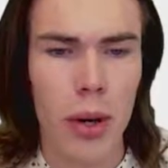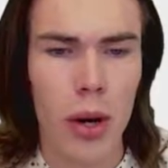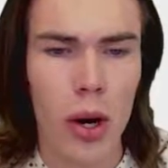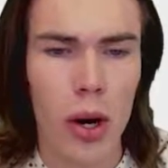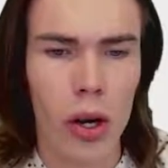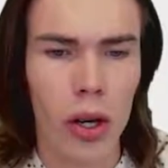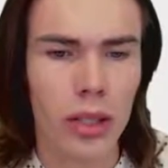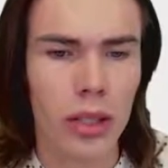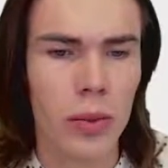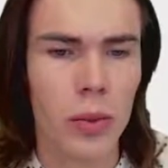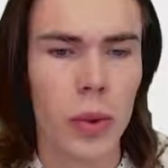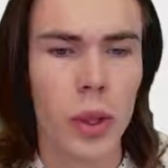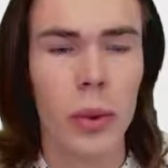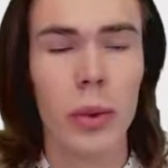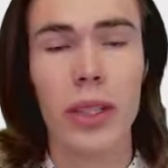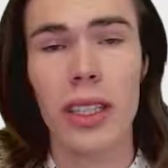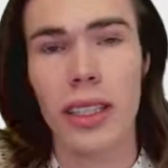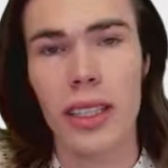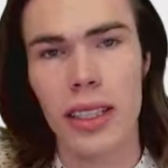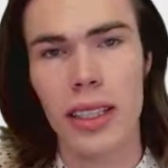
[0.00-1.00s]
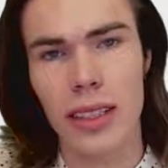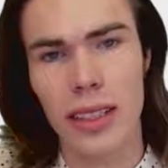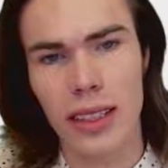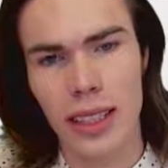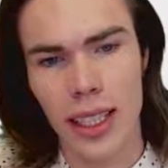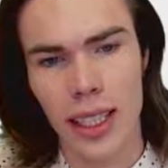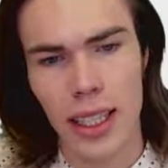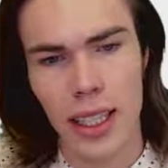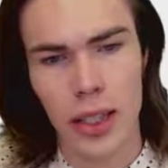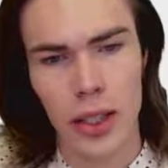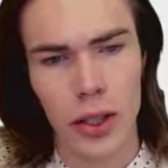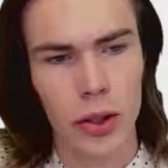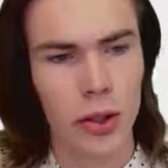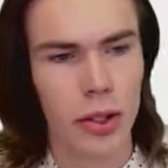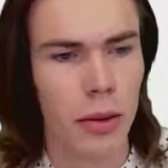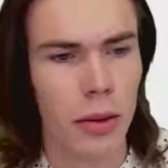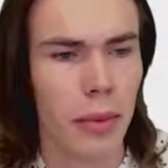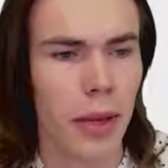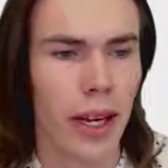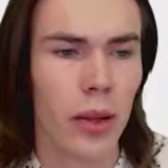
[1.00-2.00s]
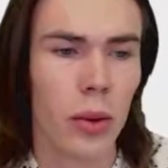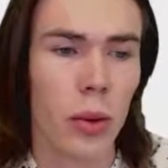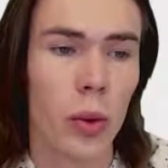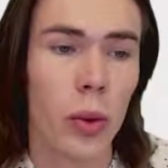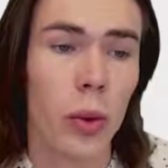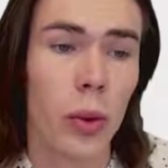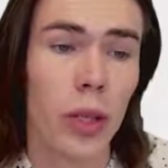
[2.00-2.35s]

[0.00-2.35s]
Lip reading: part where we can either take a new domain or